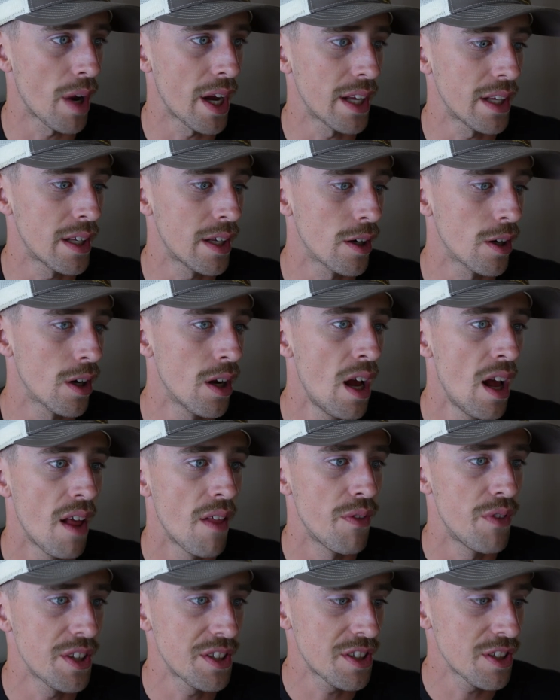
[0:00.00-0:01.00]
right here,
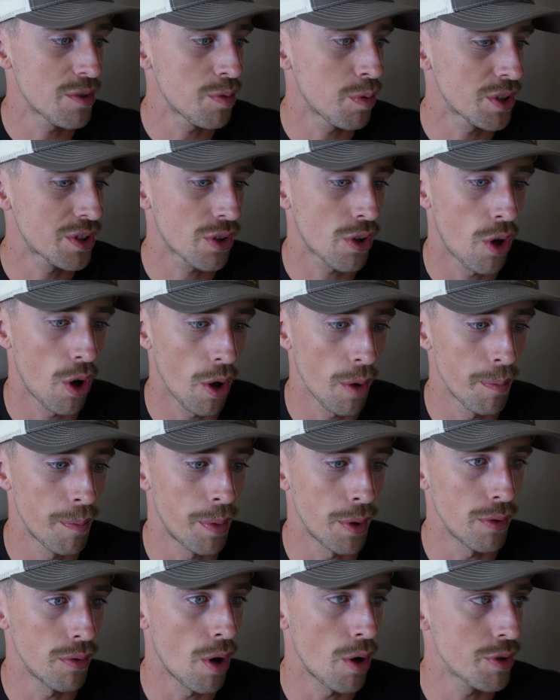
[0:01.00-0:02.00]
this is what's called
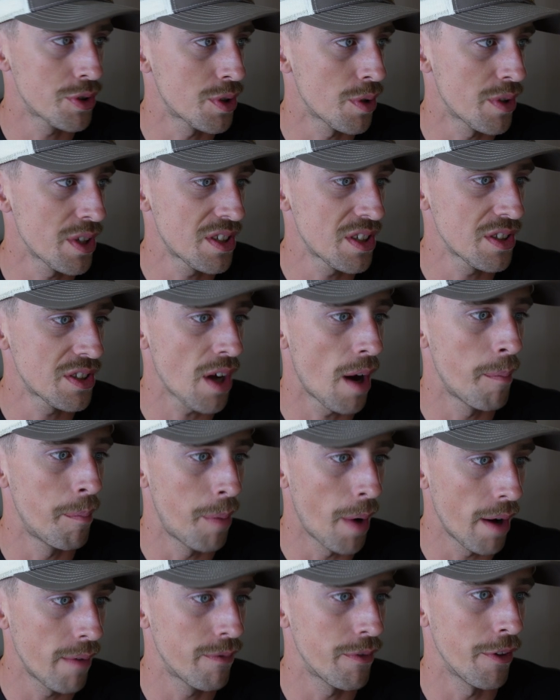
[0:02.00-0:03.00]
below. So this is
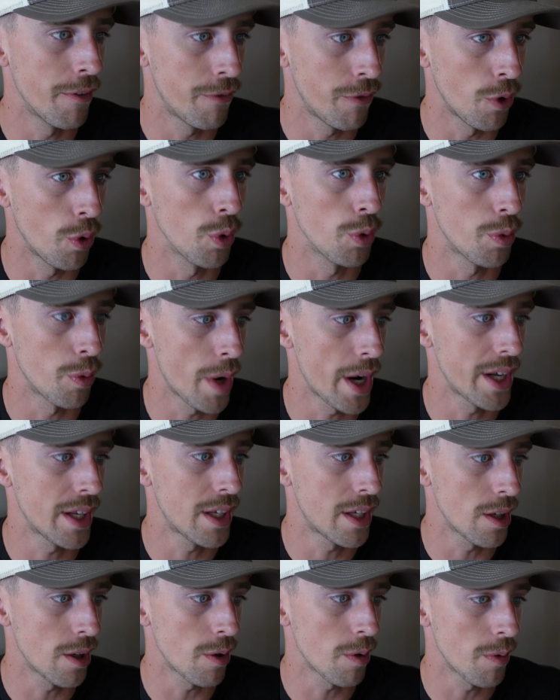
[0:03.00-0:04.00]
above the fold right
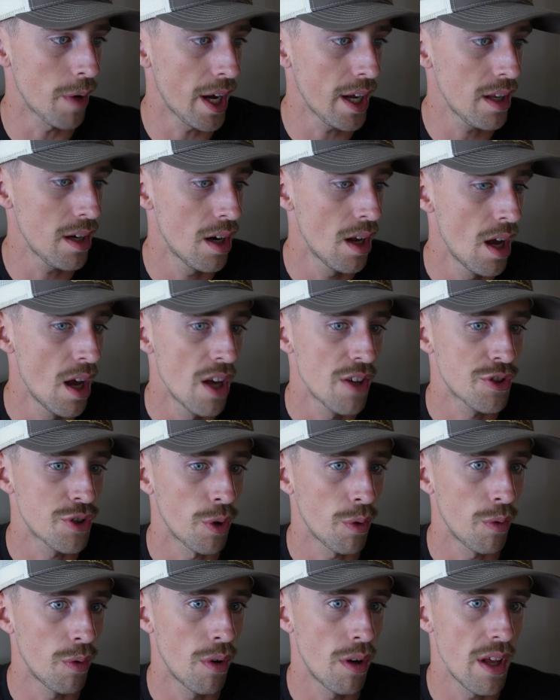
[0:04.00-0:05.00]
here, right?
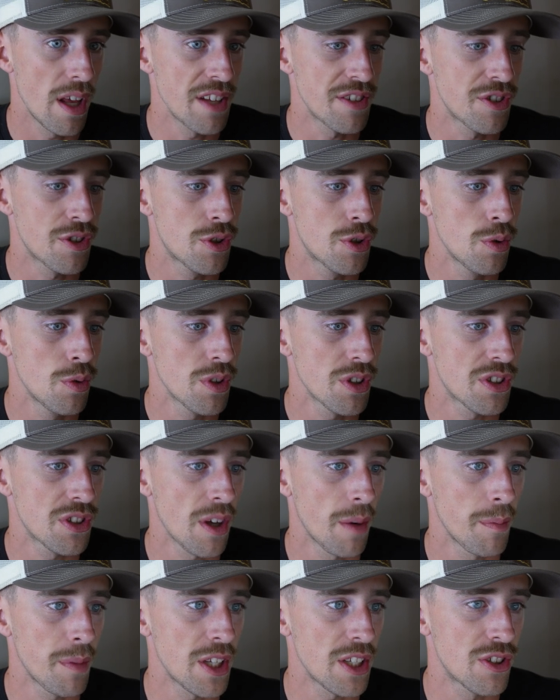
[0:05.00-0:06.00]
So as soon as
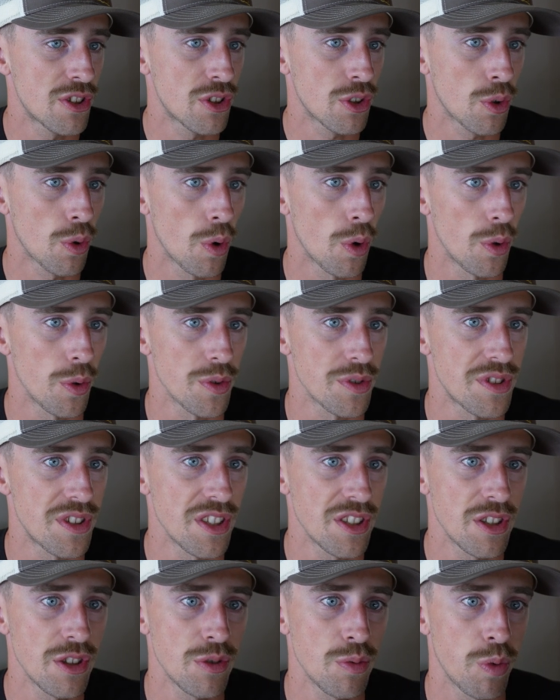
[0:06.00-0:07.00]
somebody scrolls,
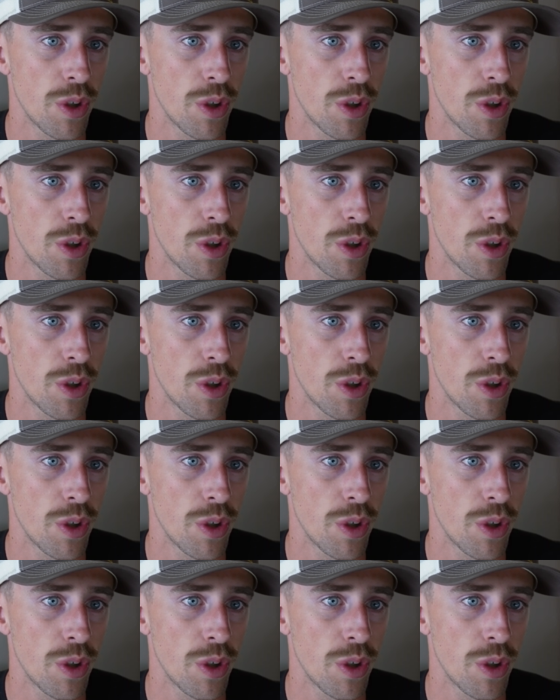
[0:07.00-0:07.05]
this is